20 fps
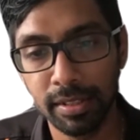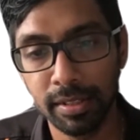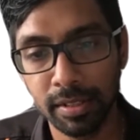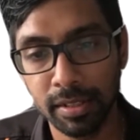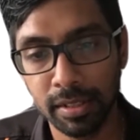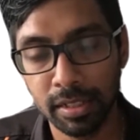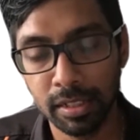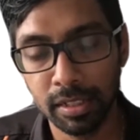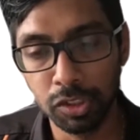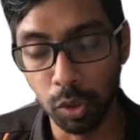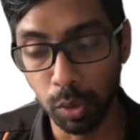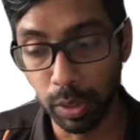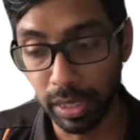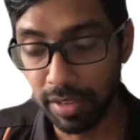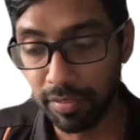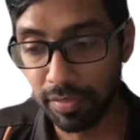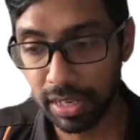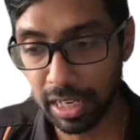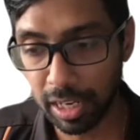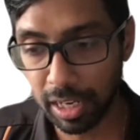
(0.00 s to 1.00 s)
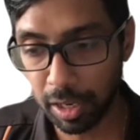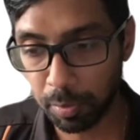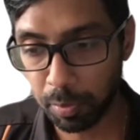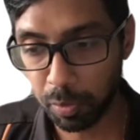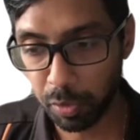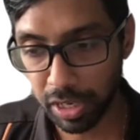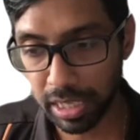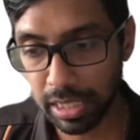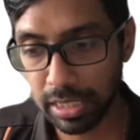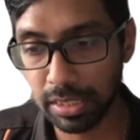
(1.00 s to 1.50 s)
So even our
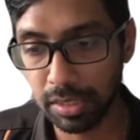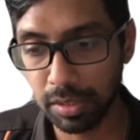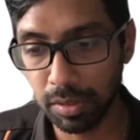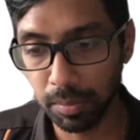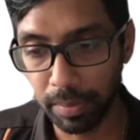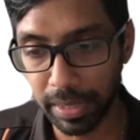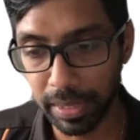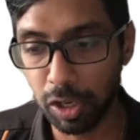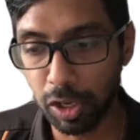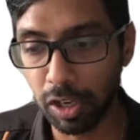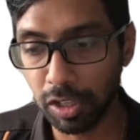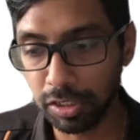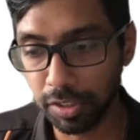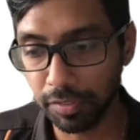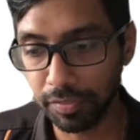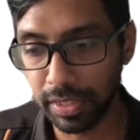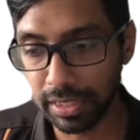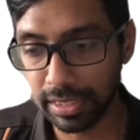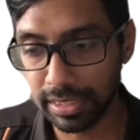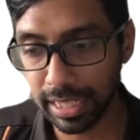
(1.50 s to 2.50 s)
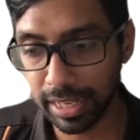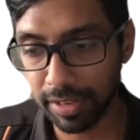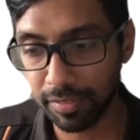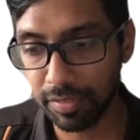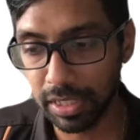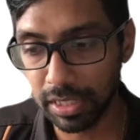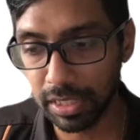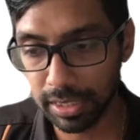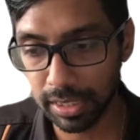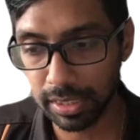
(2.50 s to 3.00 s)
priests, because of the safe
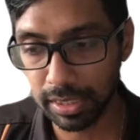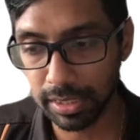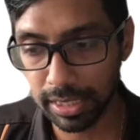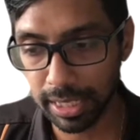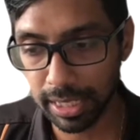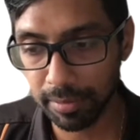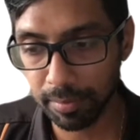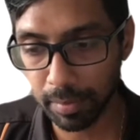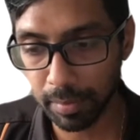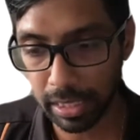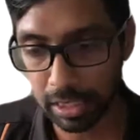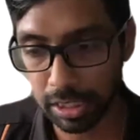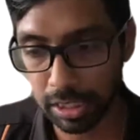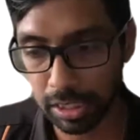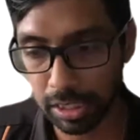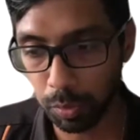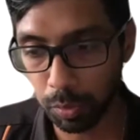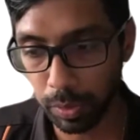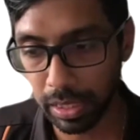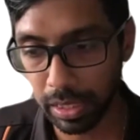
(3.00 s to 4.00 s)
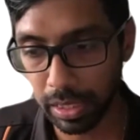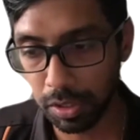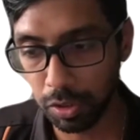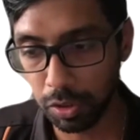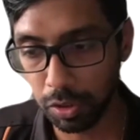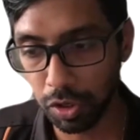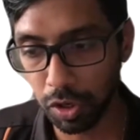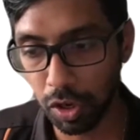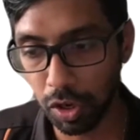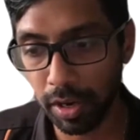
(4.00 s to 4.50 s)
distancing measure, we do
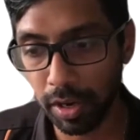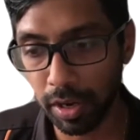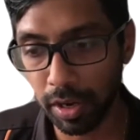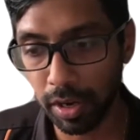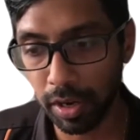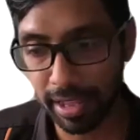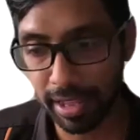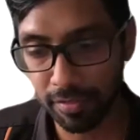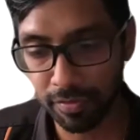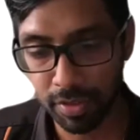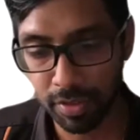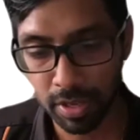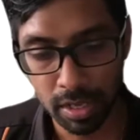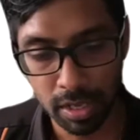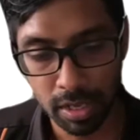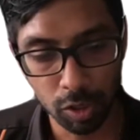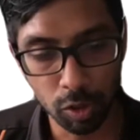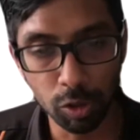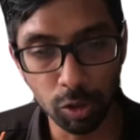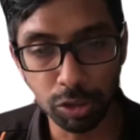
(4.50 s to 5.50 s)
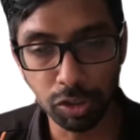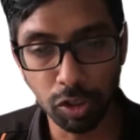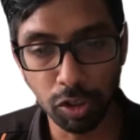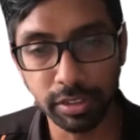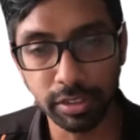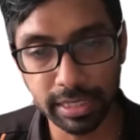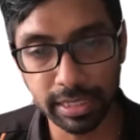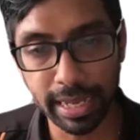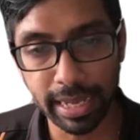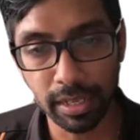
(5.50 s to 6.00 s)
not have close
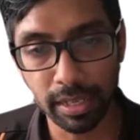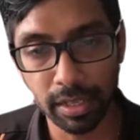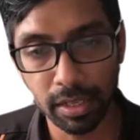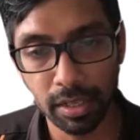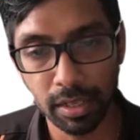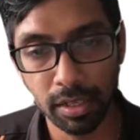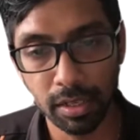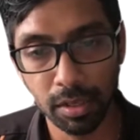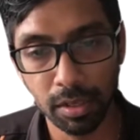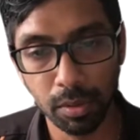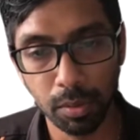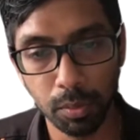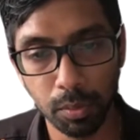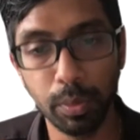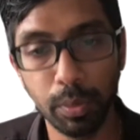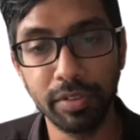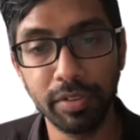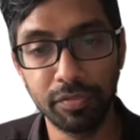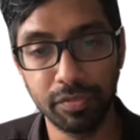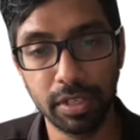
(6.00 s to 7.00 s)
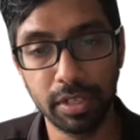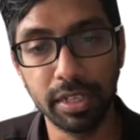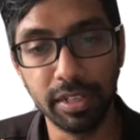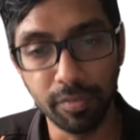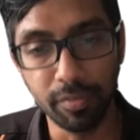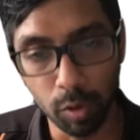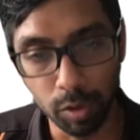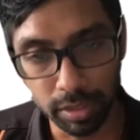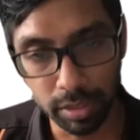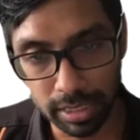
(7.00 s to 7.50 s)
contact with the
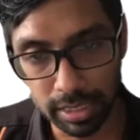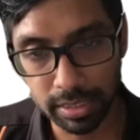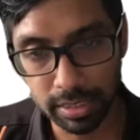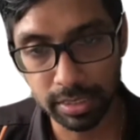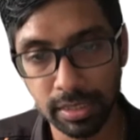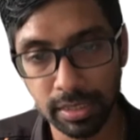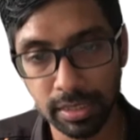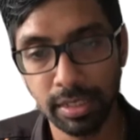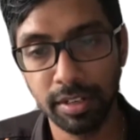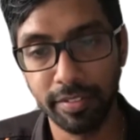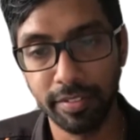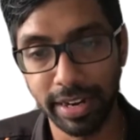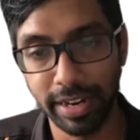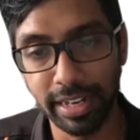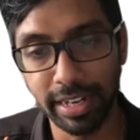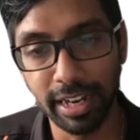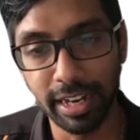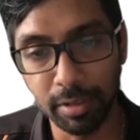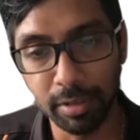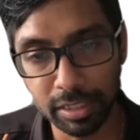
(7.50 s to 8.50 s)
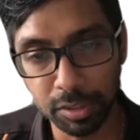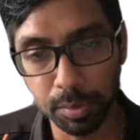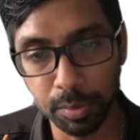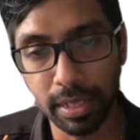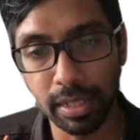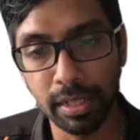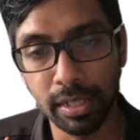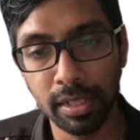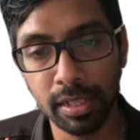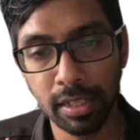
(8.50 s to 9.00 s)
devotees right now as
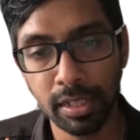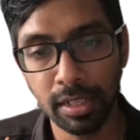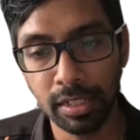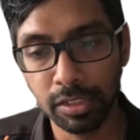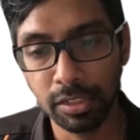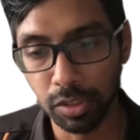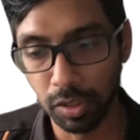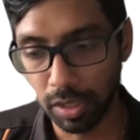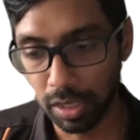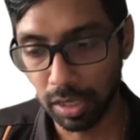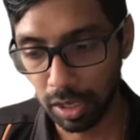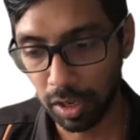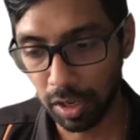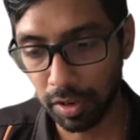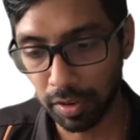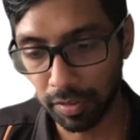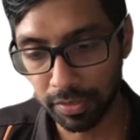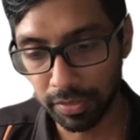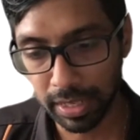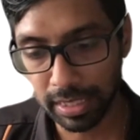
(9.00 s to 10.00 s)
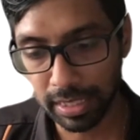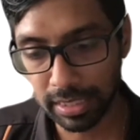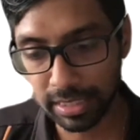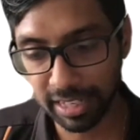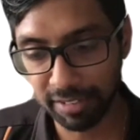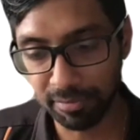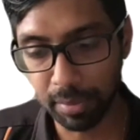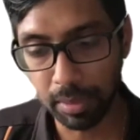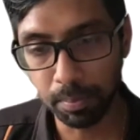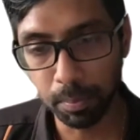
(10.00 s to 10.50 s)
well. So a lot of things
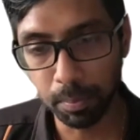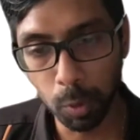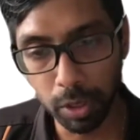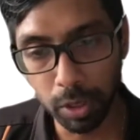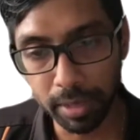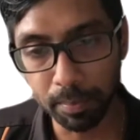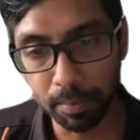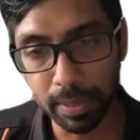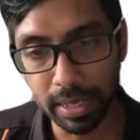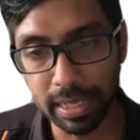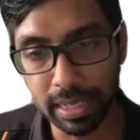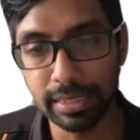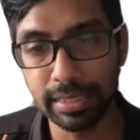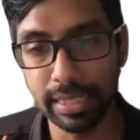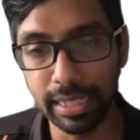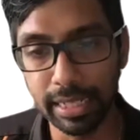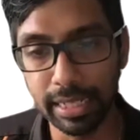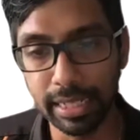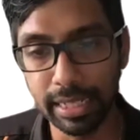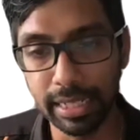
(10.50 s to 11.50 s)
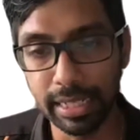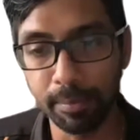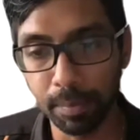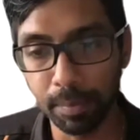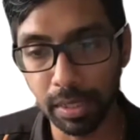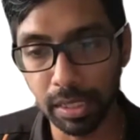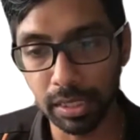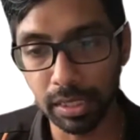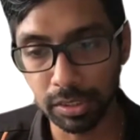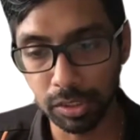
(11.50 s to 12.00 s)
have been put in place in the
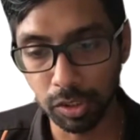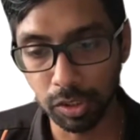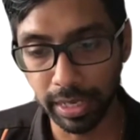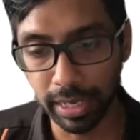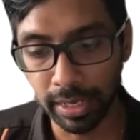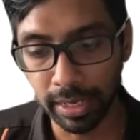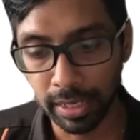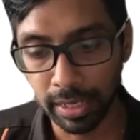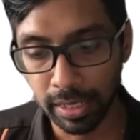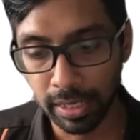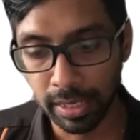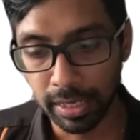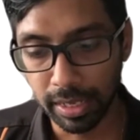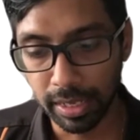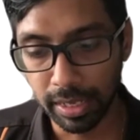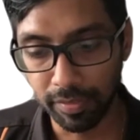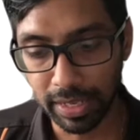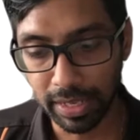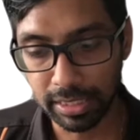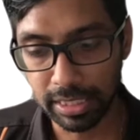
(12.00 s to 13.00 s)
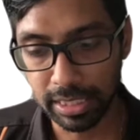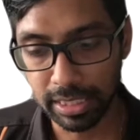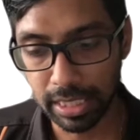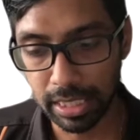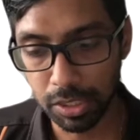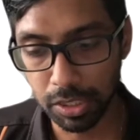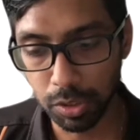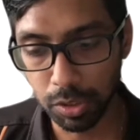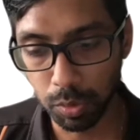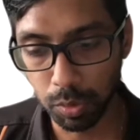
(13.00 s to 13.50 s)
temple so that if, let's say,
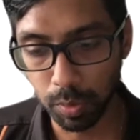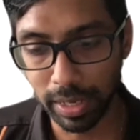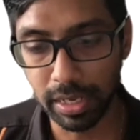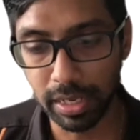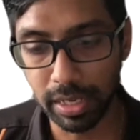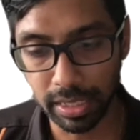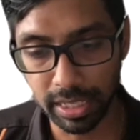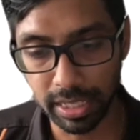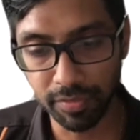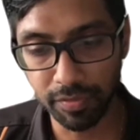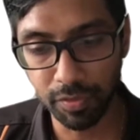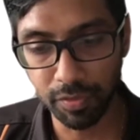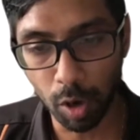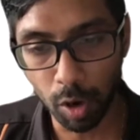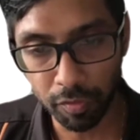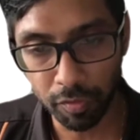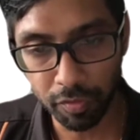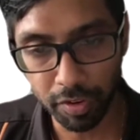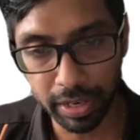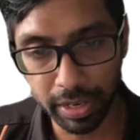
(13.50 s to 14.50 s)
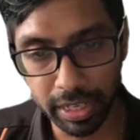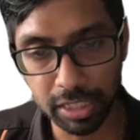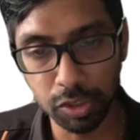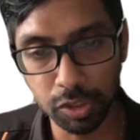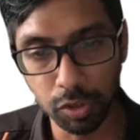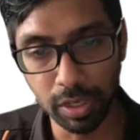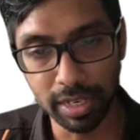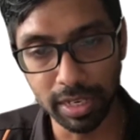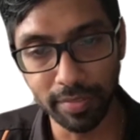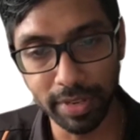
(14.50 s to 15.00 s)
you want to give your offerings, you
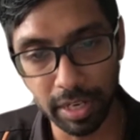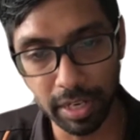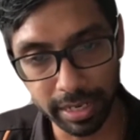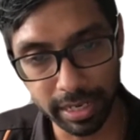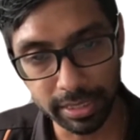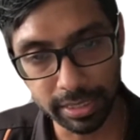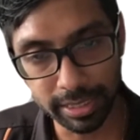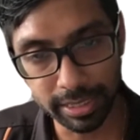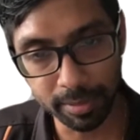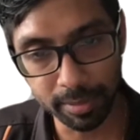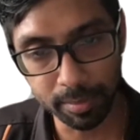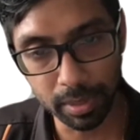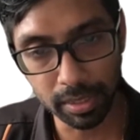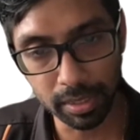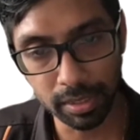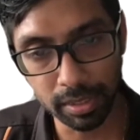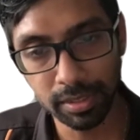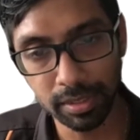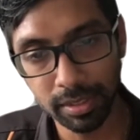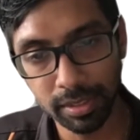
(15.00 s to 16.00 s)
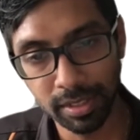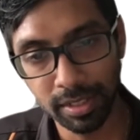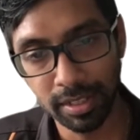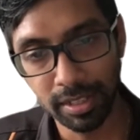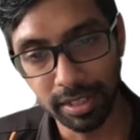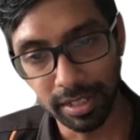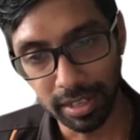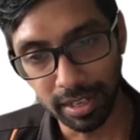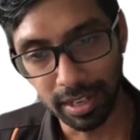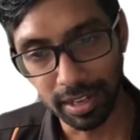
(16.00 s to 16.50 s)
leave it at the table,
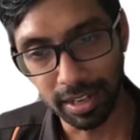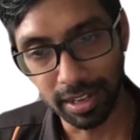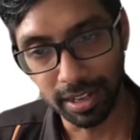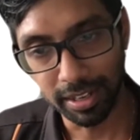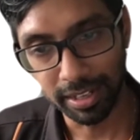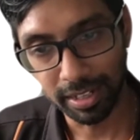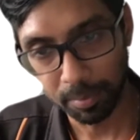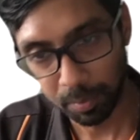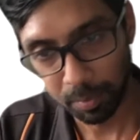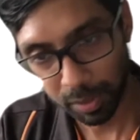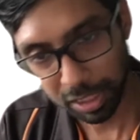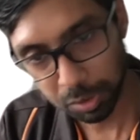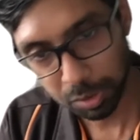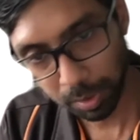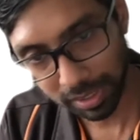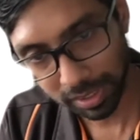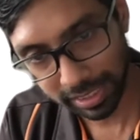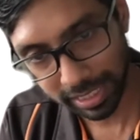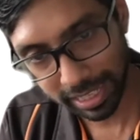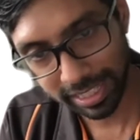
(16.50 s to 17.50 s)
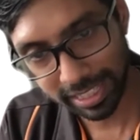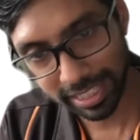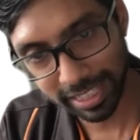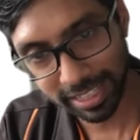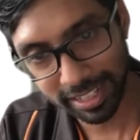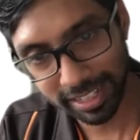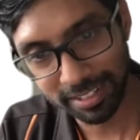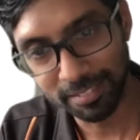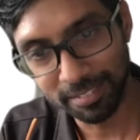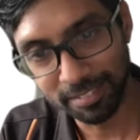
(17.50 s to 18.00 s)
the priest will take
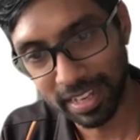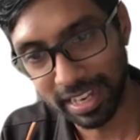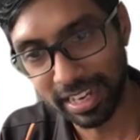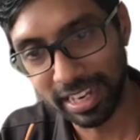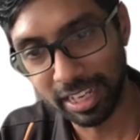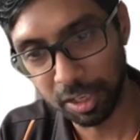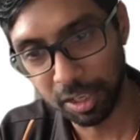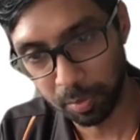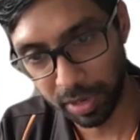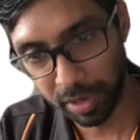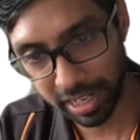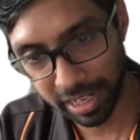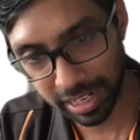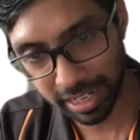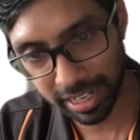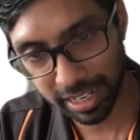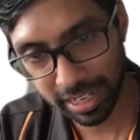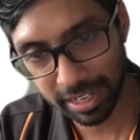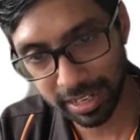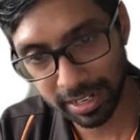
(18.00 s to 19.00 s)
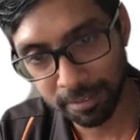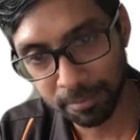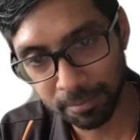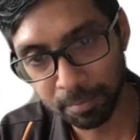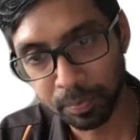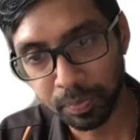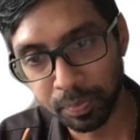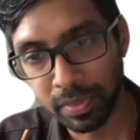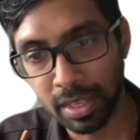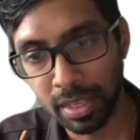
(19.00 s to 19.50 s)
it and then you bring it in.
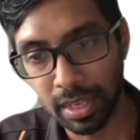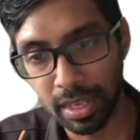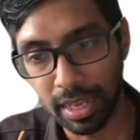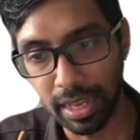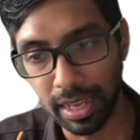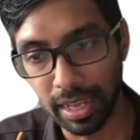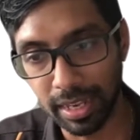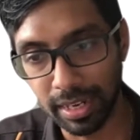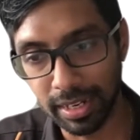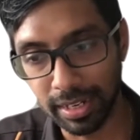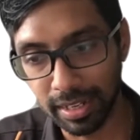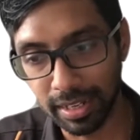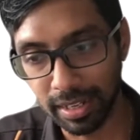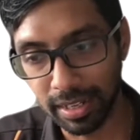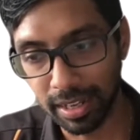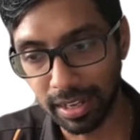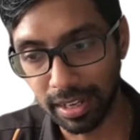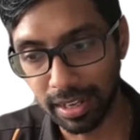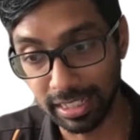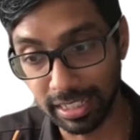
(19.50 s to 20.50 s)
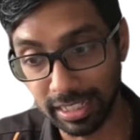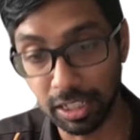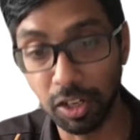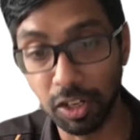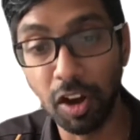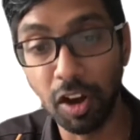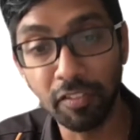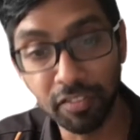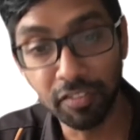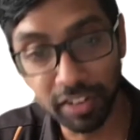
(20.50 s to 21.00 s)
And there's a
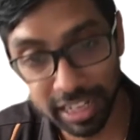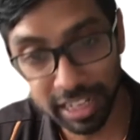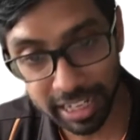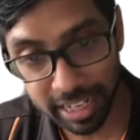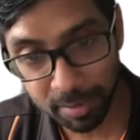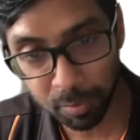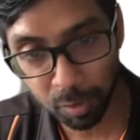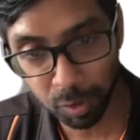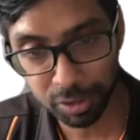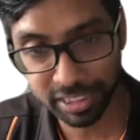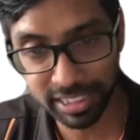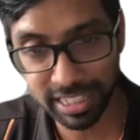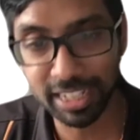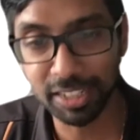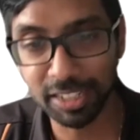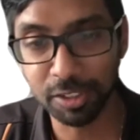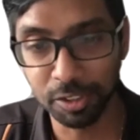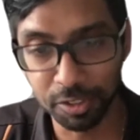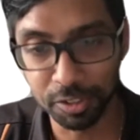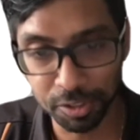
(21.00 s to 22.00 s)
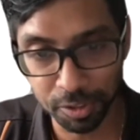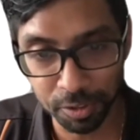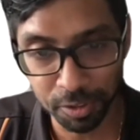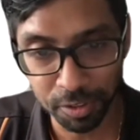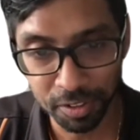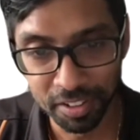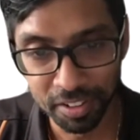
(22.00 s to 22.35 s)
lot of cleaning process also.